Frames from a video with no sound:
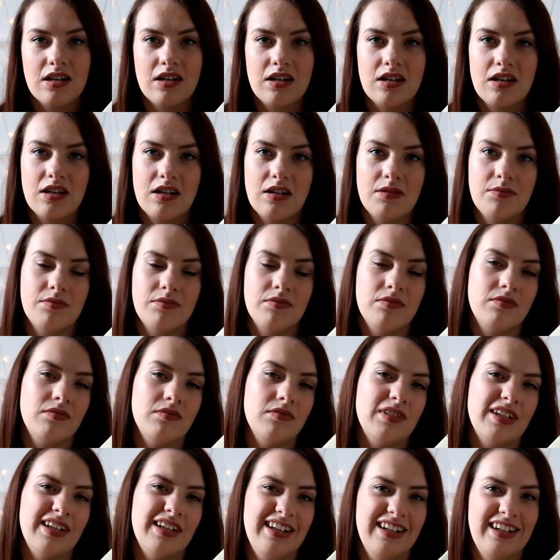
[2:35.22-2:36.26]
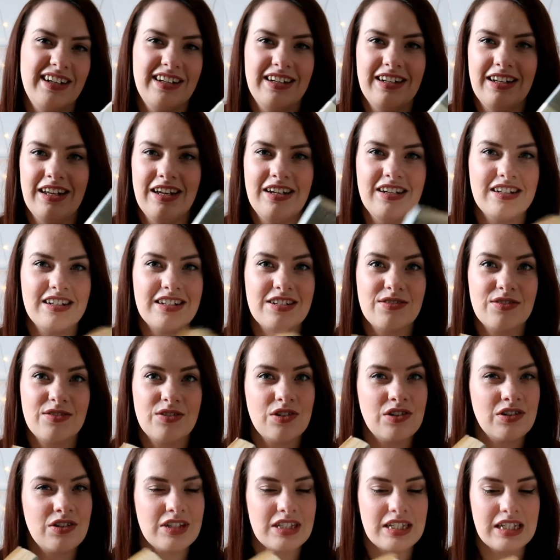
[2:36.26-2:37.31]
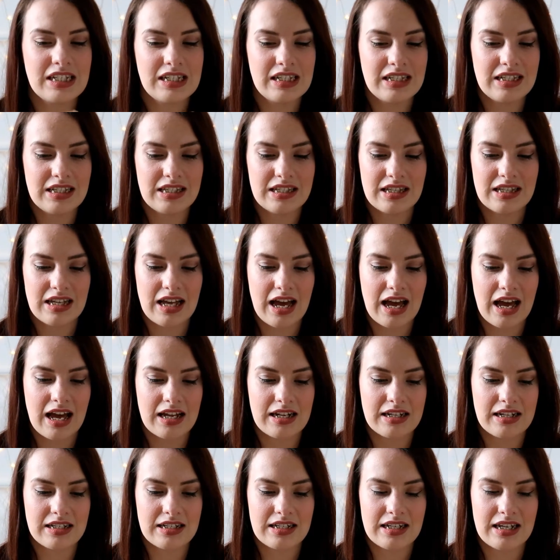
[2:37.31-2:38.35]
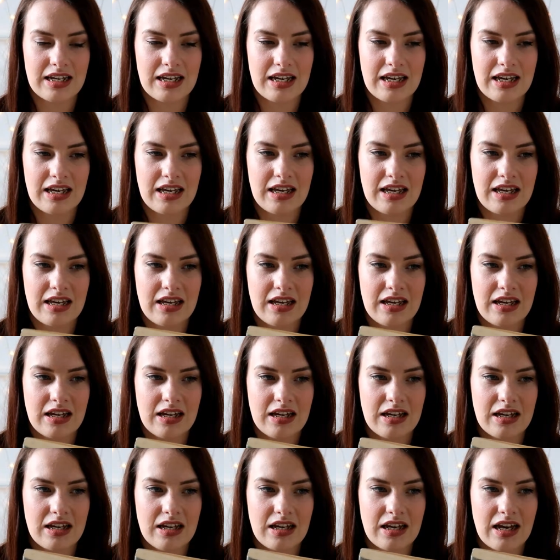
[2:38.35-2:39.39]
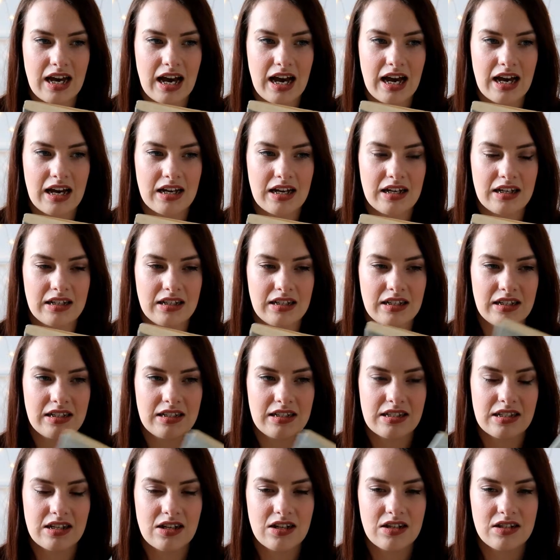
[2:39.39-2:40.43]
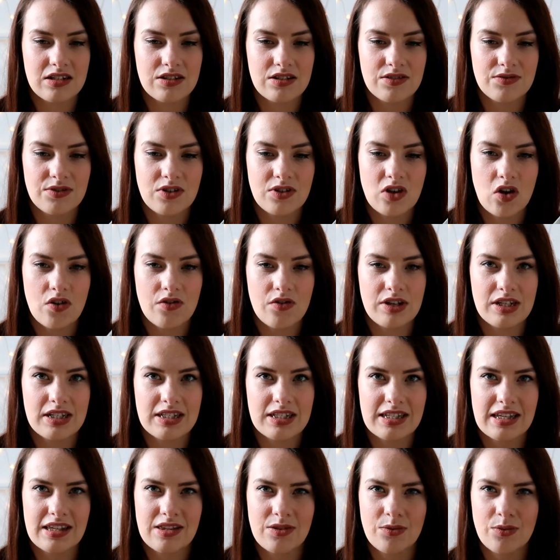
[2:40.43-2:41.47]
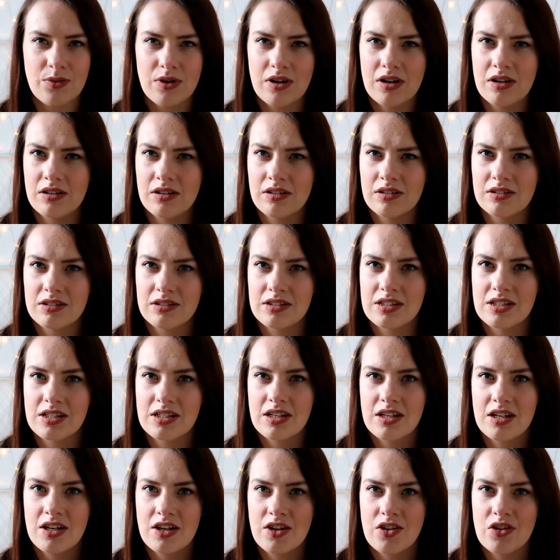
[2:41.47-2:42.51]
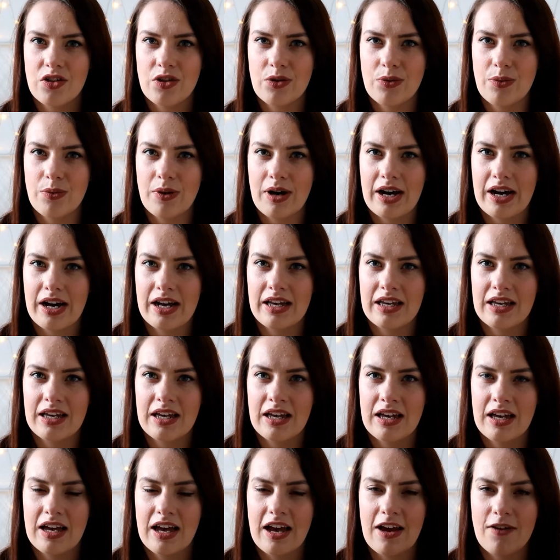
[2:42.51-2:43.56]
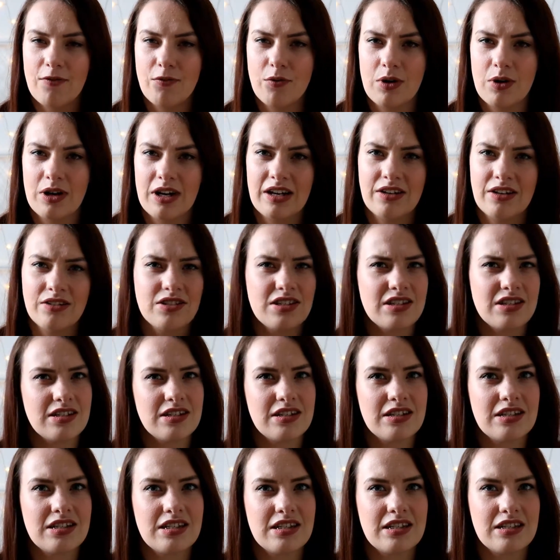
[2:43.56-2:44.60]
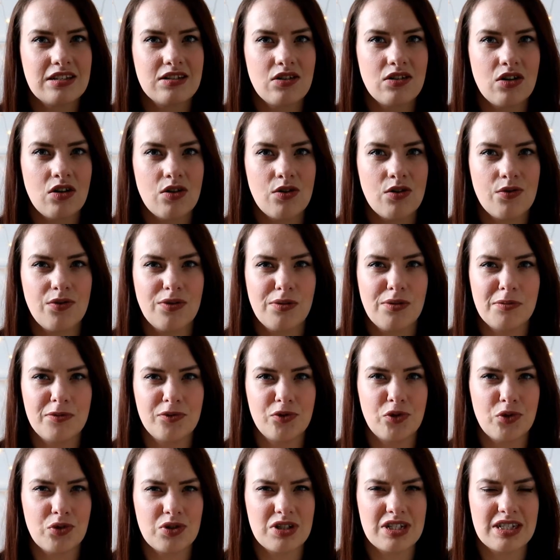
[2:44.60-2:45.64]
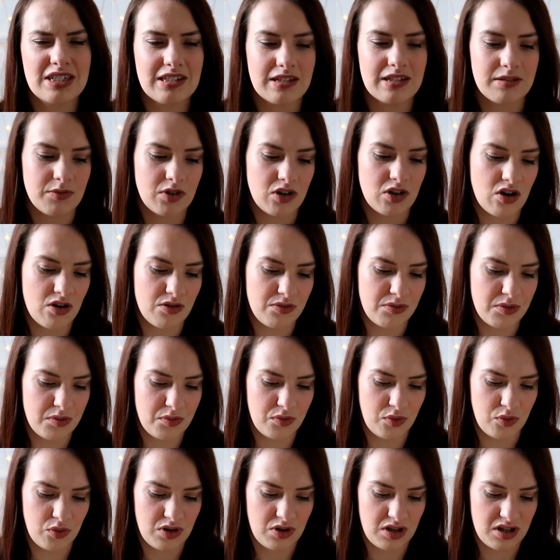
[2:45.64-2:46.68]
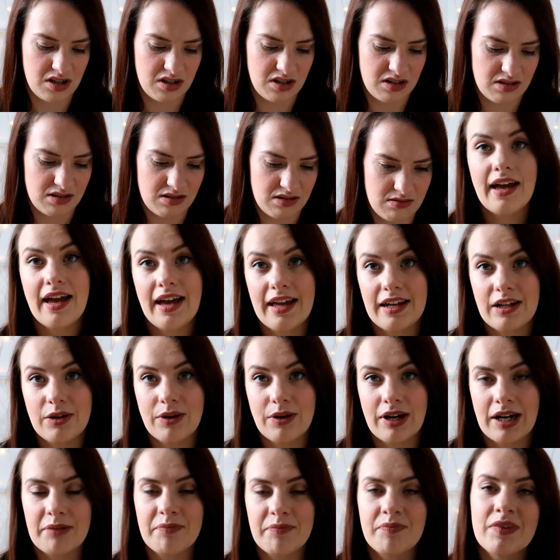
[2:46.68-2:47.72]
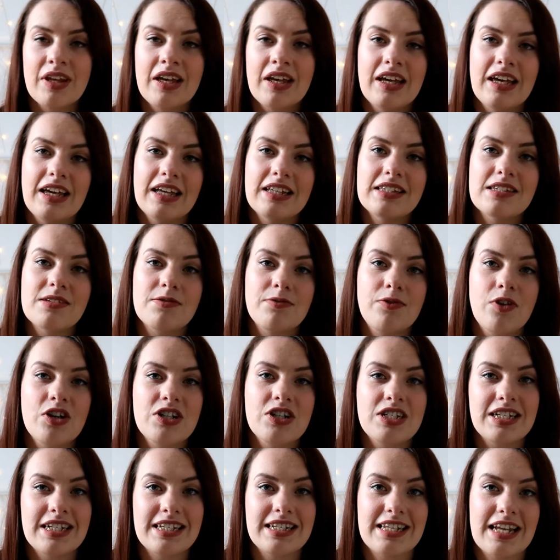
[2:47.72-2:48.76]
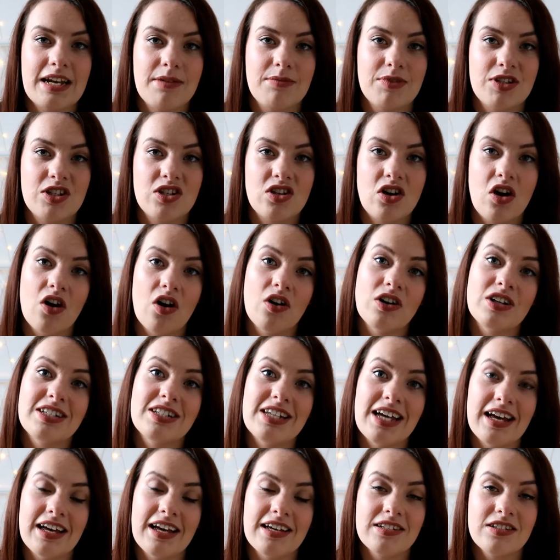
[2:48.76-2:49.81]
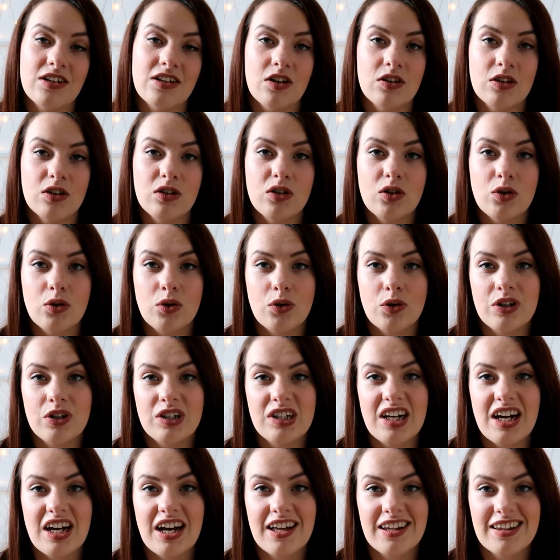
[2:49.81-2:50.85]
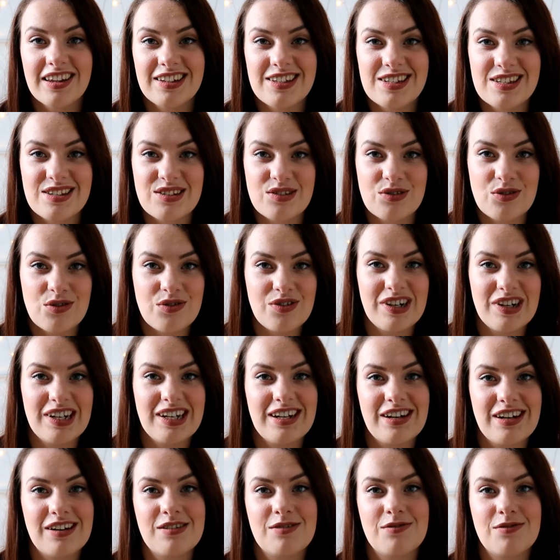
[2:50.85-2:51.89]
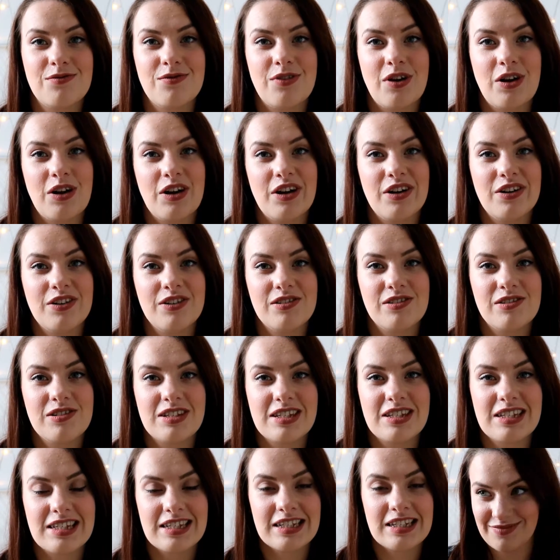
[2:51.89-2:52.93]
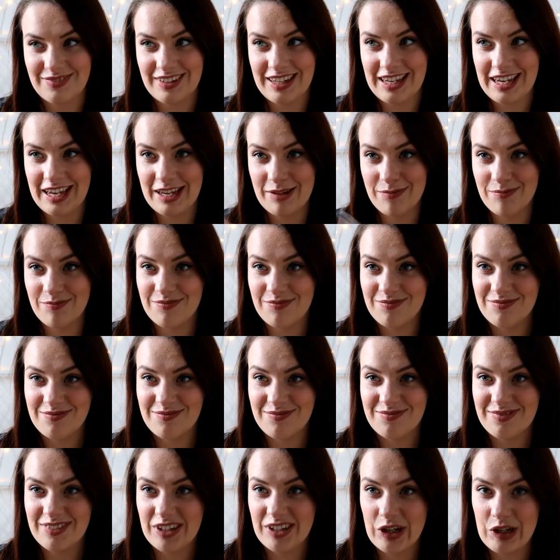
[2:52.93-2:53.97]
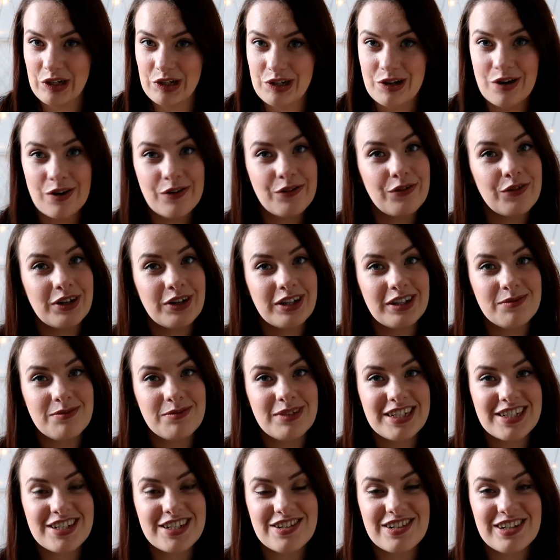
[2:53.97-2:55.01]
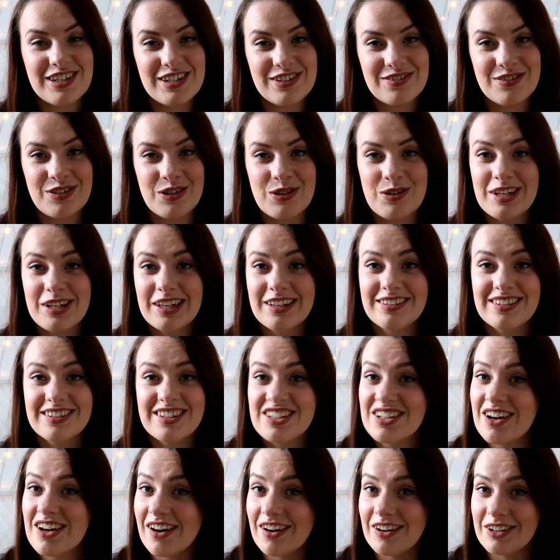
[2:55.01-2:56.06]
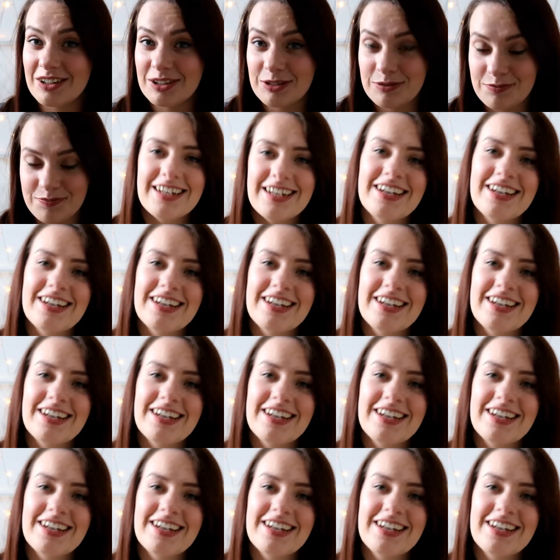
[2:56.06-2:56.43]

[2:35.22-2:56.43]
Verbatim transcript: um, learning difficulties and he uh, he's kind of, he can't really see the world the way everyone else does. He's got a form of autism, I can't remember what it is. Anyway, he ends up finding his neighbour's dog dead on the lawn, and the story kind of follows him uncovering the mystery of who killed the dog.